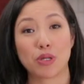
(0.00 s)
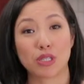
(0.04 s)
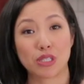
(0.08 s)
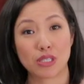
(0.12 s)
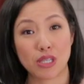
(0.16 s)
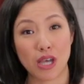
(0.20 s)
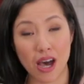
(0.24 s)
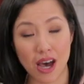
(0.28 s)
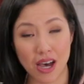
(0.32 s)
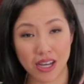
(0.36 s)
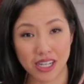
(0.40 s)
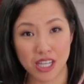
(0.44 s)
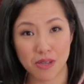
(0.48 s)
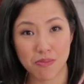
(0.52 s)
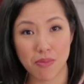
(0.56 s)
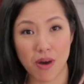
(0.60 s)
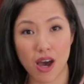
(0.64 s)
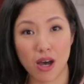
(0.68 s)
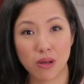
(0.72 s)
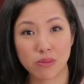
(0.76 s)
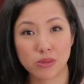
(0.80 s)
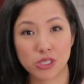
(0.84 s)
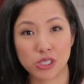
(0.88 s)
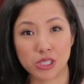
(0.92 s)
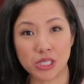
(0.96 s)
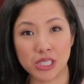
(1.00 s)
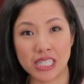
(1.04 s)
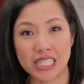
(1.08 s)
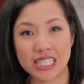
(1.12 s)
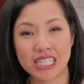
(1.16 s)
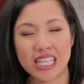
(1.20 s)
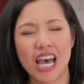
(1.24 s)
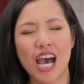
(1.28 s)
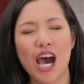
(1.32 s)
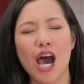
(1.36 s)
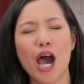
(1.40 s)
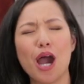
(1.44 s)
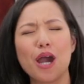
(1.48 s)
but toddy palm trees
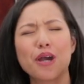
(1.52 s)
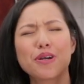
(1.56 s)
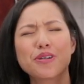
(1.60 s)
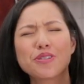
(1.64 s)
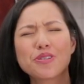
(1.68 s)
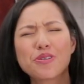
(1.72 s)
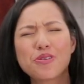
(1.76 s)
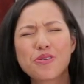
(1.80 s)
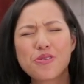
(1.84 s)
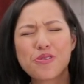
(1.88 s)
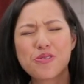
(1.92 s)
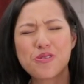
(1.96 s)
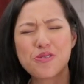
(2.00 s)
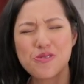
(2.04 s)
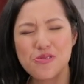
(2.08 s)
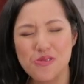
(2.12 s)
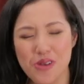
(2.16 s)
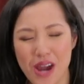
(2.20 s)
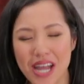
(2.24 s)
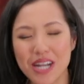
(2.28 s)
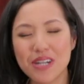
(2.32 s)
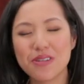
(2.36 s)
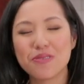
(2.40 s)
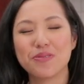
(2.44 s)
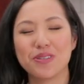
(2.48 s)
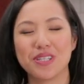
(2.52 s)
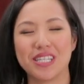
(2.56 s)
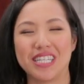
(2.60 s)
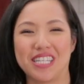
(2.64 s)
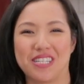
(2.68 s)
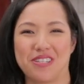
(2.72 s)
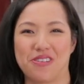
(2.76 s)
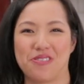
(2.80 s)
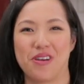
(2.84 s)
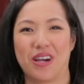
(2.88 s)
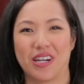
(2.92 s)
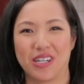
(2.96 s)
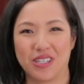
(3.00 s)
are incredibly,
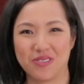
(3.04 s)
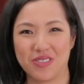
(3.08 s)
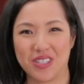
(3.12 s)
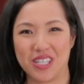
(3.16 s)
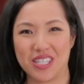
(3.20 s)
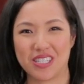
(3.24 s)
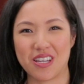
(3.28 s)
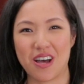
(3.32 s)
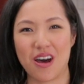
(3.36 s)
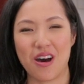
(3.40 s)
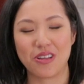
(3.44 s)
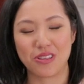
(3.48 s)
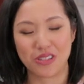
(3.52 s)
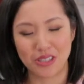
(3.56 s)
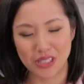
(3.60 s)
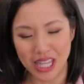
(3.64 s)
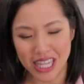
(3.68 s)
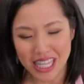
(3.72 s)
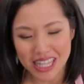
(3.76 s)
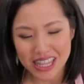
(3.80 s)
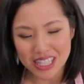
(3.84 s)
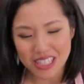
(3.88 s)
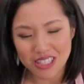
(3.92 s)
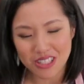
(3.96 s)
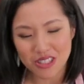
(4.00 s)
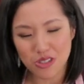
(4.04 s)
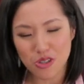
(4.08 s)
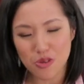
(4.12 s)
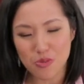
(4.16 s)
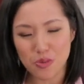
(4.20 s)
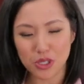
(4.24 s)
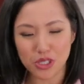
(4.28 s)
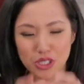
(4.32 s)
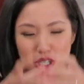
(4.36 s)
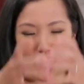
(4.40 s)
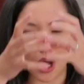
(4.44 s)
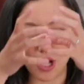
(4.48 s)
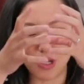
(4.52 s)
incredibly tall. They're like the
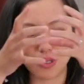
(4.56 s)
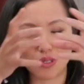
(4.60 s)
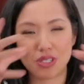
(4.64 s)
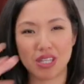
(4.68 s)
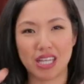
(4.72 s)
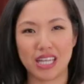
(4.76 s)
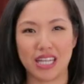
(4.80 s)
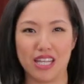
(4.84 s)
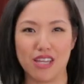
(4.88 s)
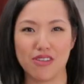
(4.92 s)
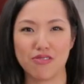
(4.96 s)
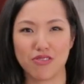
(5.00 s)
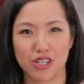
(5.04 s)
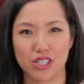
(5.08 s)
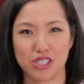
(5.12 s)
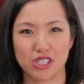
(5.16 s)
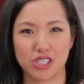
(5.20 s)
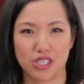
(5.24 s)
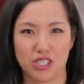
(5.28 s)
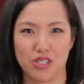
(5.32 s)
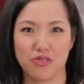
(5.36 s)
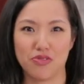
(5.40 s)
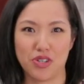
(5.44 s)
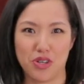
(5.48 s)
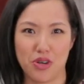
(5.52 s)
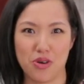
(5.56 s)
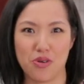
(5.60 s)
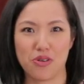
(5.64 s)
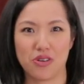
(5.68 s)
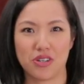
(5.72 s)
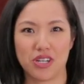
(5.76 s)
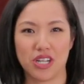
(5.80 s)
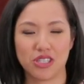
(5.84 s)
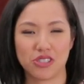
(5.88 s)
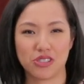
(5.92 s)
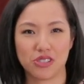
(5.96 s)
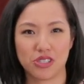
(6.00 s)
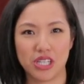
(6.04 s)
super tall, skinny version of a
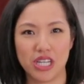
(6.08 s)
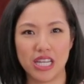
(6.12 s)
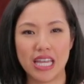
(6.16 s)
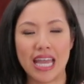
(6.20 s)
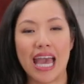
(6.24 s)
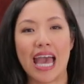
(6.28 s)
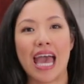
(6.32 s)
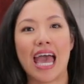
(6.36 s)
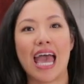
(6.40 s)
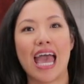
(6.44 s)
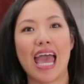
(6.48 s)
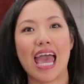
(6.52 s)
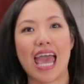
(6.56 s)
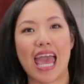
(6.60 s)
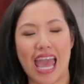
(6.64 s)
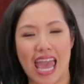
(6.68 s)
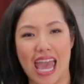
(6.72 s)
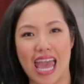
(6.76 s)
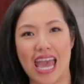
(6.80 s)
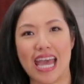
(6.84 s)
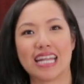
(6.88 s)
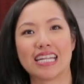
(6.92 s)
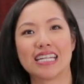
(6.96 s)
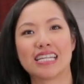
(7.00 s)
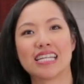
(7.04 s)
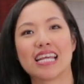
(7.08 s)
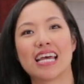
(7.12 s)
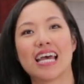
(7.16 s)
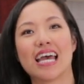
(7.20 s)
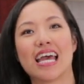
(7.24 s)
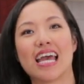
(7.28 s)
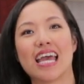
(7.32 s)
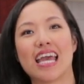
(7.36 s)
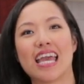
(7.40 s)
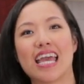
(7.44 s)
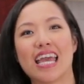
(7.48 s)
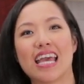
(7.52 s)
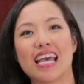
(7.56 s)
coconut tree, and
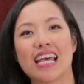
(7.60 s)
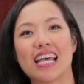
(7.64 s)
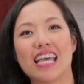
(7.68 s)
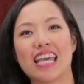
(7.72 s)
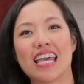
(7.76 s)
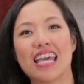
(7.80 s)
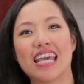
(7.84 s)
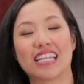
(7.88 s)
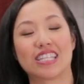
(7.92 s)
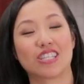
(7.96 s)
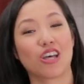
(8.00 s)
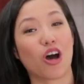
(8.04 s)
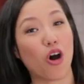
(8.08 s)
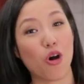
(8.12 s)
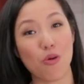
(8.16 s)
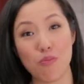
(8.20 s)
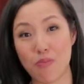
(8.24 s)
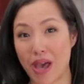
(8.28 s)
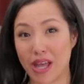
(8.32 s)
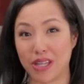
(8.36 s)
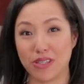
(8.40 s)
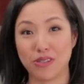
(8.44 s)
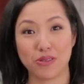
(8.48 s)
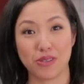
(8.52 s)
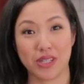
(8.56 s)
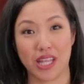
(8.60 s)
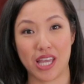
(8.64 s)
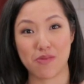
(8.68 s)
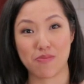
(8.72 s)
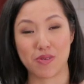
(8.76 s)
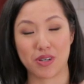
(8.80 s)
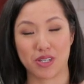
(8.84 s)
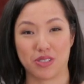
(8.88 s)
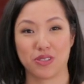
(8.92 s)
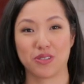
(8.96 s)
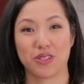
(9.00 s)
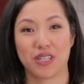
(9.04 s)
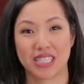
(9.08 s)
it's all manual
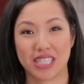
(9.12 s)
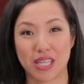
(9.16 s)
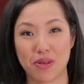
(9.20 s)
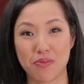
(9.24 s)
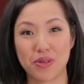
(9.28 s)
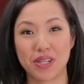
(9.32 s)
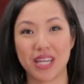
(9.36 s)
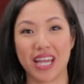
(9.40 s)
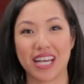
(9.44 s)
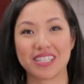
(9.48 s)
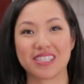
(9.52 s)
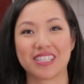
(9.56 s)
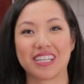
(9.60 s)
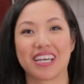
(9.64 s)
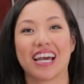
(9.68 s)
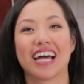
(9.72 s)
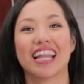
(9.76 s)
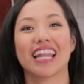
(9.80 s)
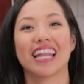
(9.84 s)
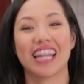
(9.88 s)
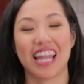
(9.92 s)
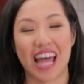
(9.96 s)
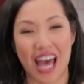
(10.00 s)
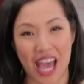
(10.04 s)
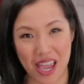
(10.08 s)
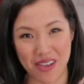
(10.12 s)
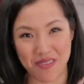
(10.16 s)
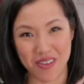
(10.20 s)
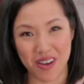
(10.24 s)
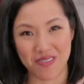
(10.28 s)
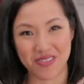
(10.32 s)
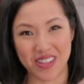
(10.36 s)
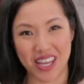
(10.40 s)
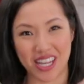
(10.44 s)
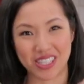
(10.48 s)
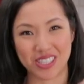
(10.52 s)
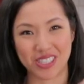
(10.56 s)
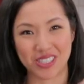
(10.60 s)
labor. So like somebody has to climb
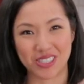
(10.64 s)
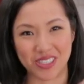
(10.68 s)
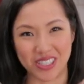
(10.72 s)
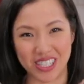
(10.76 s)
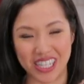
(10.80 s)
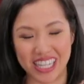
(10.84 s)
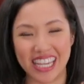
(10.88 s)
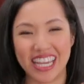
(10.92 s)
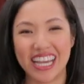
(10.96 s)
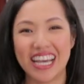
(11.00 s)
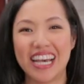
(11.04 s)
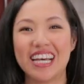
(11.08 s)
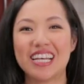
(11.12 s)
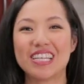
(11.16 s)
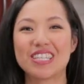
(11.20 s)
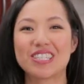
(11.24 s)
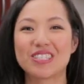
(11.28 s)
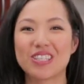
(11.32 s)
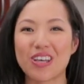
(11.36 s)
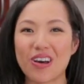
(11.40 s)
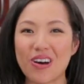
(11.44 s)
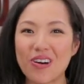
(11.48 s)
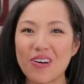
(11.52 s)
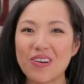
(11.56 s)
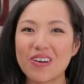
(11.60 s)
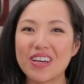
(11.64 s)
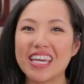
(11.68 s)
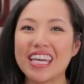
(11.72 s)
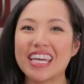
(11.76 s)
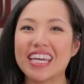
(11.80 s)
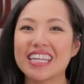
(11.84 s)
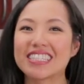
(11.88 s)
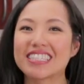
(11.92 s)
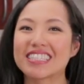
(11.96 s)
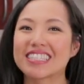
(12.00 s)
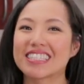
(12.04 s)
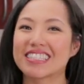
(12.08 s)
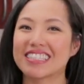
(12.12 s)
up that tree. So
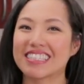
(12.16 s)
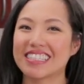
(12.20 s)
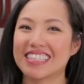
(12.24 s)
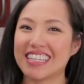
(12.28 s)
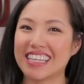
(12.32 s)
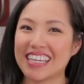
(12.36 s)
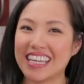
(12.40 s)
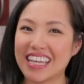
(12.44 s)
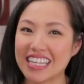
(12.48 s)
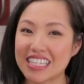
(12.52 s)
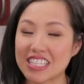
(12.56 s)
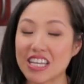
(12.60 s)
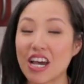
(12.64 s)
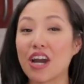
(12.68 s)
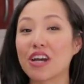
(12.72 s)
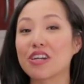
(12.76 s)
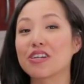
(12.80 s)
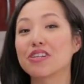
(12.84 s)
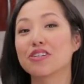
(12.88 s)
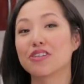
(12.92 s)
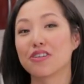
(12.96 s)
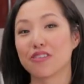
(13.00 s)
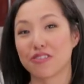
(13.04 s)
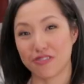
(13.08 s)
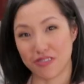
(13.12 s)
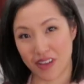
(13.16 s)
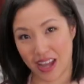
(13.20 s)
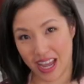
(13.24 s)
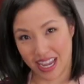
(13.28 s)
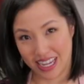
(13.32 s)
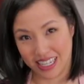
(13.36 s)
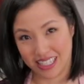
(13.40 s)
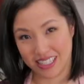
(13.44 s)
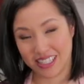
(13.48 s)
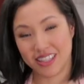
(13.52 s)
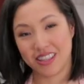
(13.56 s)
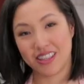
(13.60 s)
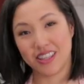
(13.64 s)
it's harder to
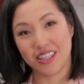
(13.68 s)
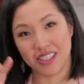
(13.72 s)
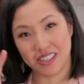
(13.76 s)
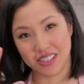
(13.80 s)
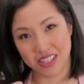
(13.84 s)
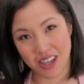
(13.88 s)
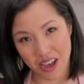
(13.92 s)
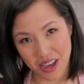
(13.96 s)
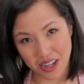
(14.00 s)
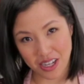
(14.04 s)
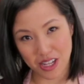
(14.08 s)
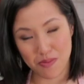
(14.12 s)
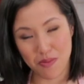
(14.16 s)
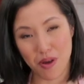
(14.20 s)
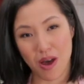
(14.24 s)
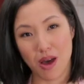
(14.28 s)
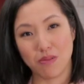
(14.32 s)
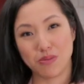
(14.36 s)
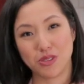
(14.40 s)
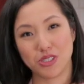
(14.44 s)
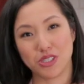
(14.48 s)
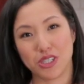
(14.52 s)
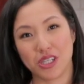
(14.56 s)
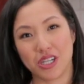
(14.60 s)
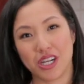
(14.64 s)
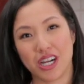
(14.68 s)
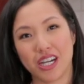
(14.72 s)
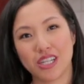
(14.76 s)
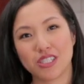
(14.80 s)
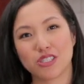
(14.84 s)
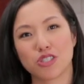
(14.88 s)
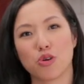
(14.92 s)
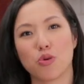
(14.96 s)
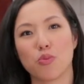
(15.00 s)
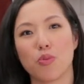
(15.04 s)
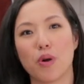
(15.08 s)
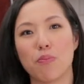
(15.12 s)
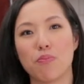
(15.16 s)
find the toddy palm sugar.
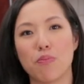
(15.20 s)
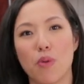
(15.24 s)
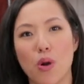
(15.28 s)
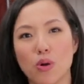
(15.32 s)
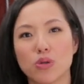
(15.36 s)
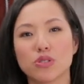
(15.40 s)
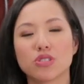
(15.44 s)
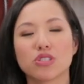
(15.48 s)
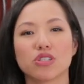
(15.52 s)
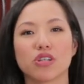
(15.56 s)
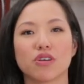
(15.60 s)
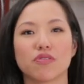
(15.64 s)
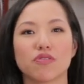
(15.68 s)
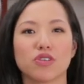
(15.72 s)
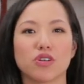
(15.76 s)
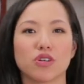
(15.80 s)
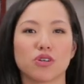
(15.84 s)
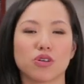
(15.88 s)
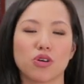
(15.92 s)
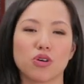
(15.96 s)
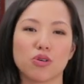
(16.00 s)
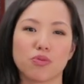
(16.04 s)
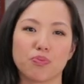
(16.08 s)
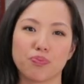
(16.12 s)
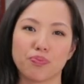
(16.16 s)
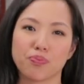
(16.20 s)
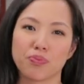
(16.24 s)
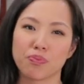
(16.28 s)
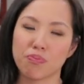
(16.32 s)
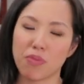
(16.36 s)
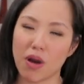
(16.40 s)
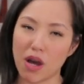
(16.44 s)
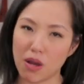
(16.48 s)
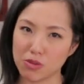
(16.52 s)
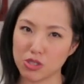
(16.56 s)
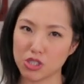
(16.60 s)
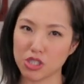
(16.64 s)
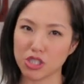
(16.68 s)
So most of the
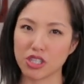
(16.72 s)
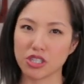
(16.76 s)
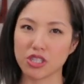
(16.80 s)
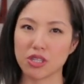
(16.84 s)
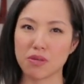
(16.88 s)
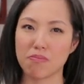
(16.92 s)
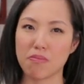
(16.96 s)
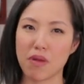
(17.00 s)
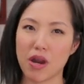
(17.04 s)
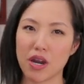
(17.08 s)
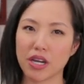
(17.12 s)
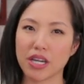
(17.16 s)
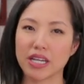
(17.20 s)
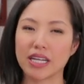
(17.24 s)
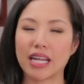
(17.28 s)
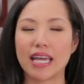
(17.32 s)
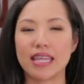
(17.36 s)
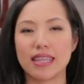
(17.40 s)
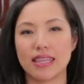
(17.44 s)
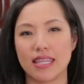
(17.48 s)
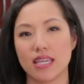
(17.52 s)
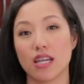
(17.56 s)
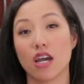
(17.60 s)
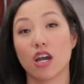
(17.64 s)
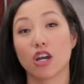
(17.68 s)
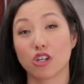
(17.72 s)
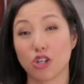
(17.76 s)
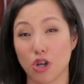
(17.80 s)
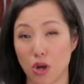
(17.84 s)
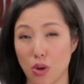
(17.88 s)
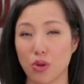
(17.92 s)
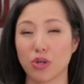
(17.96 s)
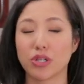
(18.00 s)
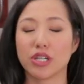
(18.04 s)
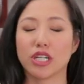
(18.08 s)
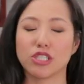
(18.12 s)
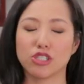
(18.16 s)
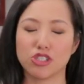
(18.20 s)
palm sugar on the market, I think, are
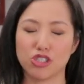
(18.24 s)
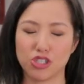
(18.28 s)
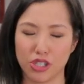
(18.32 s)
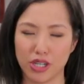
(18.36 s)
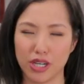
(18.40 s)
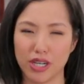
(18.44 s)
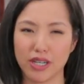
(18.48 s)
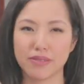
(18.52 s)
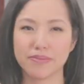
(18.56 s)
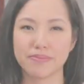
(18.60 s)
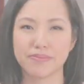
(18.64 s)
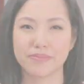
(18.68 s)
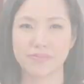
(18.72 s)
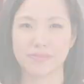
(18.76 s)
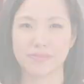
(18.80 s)
coconut sugar.